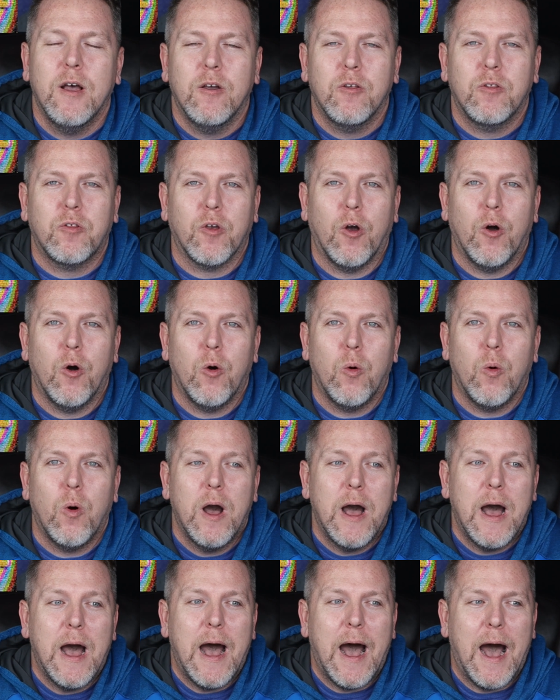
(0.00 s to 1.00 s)
So
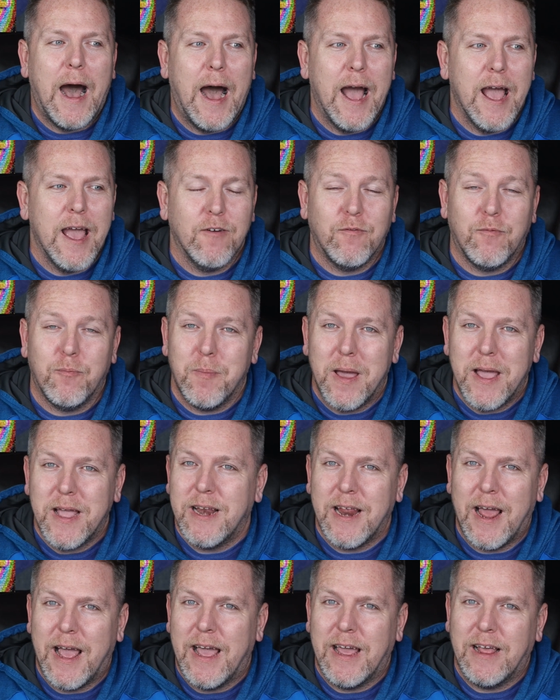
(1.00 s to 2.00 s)
I have
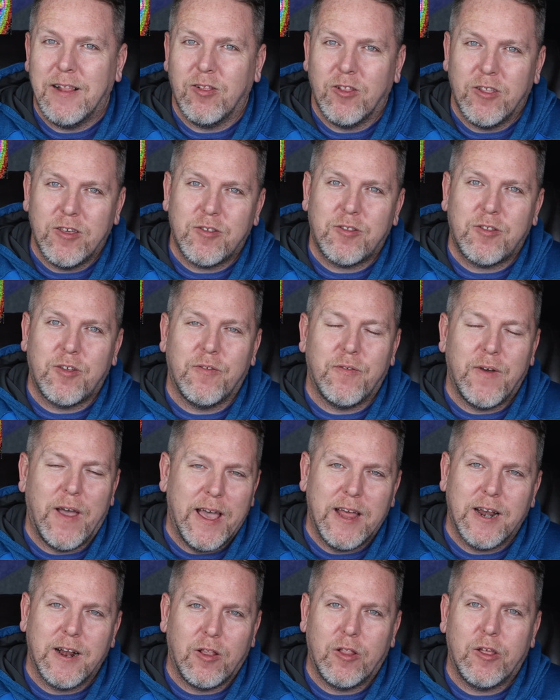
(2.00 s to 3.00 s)
made a list of
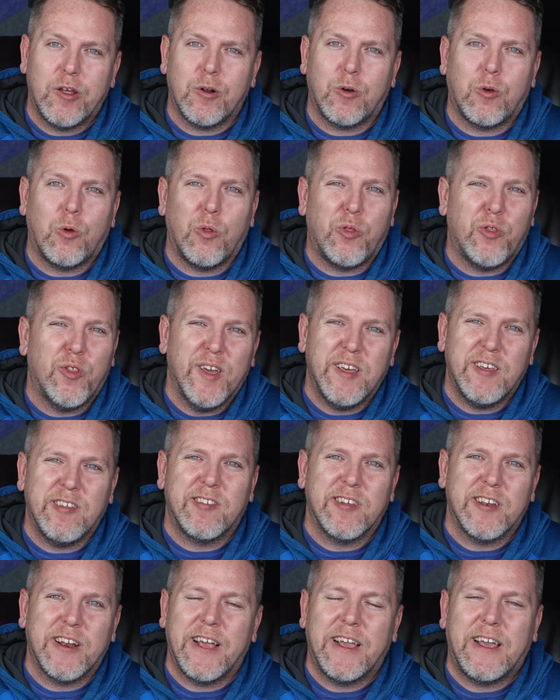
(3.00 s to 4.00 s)
analytical
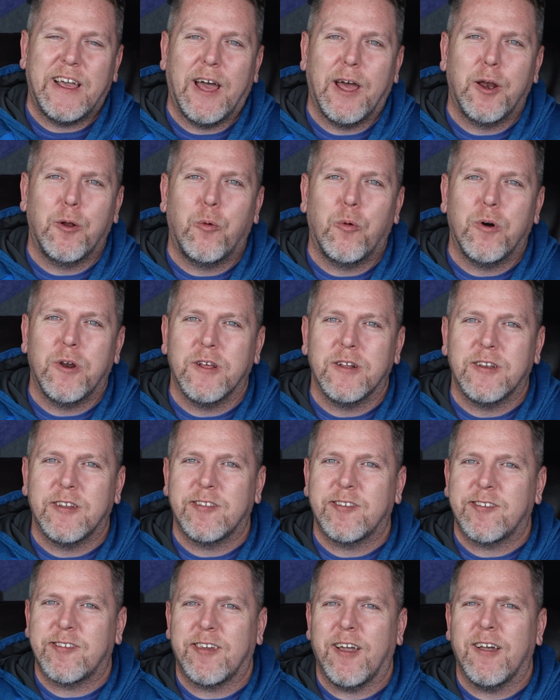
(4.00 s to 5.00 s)
things that I kind of want to
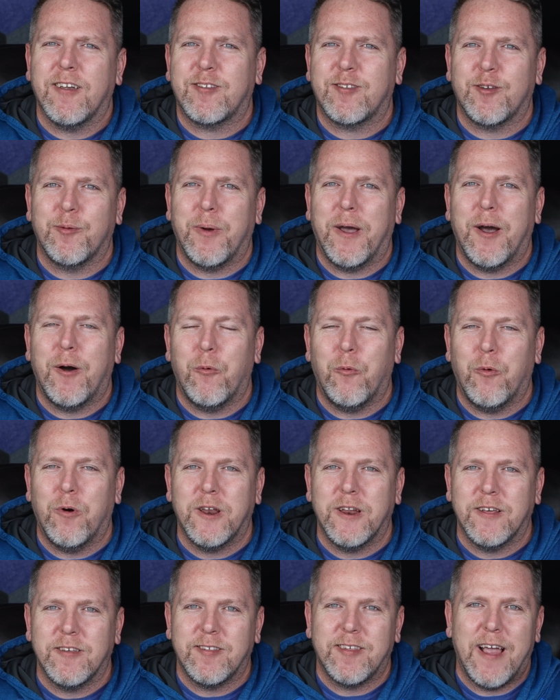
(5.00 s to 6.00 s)
discuss about
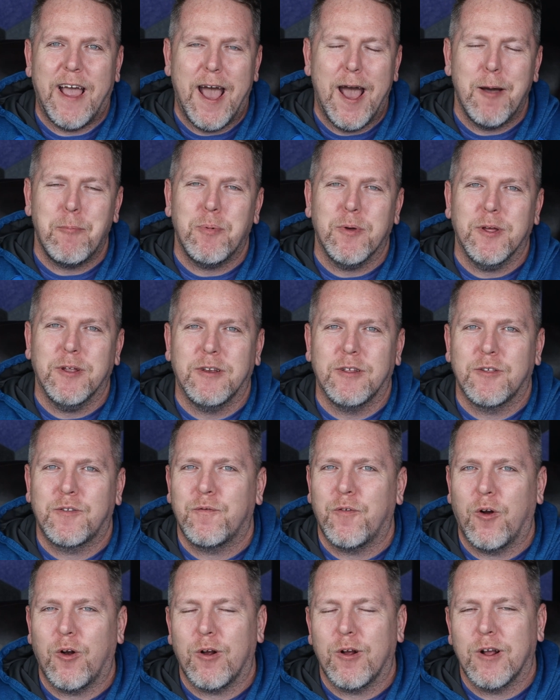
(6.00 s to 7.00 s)
what has happened as
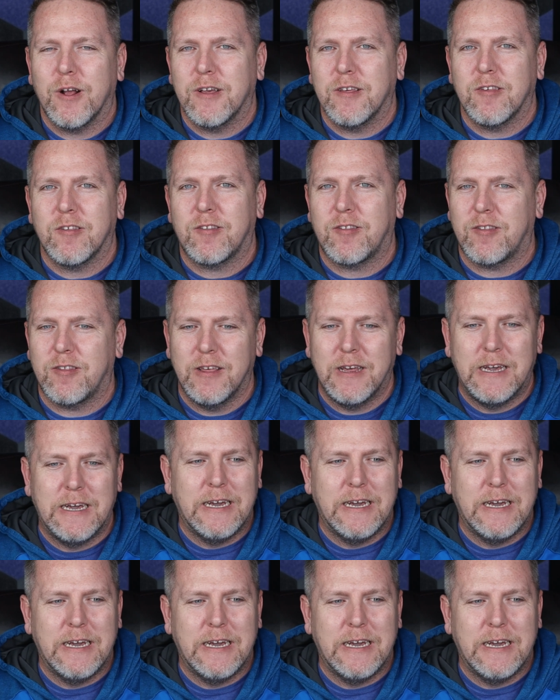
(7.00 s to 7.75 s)
far as